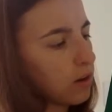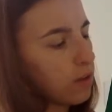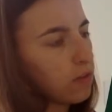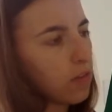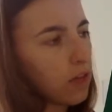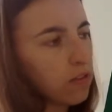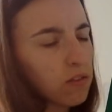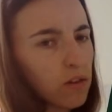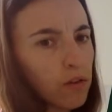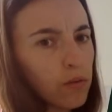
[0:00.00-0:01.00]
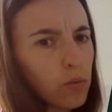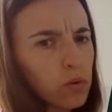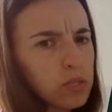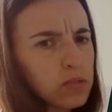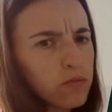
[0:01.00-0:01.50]
So that's,
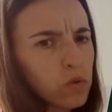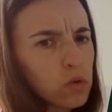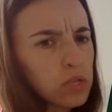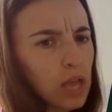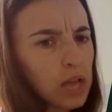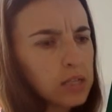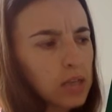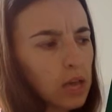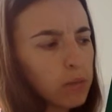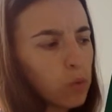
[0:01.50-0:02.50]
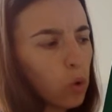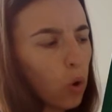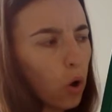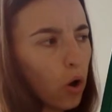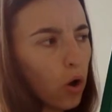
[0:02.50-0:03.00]
what's 40 add 10 more?